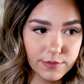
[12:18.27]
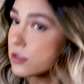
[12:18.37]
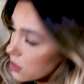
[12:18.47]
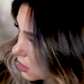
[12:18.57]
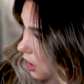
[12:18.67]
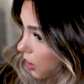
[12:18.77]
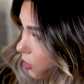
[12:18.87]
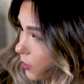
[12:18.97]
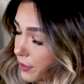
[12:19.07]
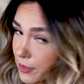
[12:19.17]

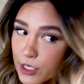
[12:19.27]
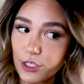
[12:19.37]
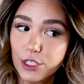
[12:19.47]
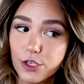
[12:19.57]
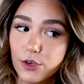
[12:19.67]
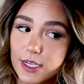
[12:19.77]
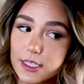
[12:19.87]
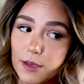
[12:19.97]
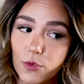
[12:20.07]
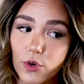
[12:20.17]
So what I'm going to do
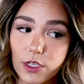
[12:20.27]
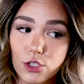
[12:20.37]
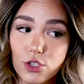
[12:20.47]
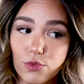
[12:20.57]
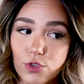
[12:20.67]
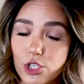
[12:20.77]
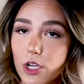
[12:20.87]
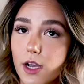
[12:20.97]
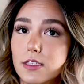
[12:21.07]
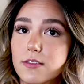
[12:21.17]
is I'm going to
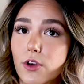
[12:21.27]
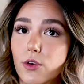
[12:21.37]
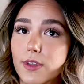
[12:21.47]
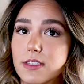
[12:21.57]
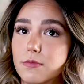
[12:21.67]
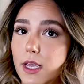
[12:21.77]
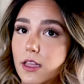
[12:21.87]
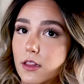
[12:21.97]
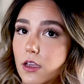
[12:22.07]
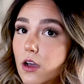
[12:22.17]
just focus
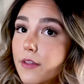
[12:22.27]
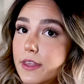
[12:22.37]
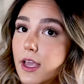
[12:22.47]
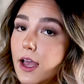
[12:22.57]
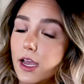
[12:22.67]
mainly on the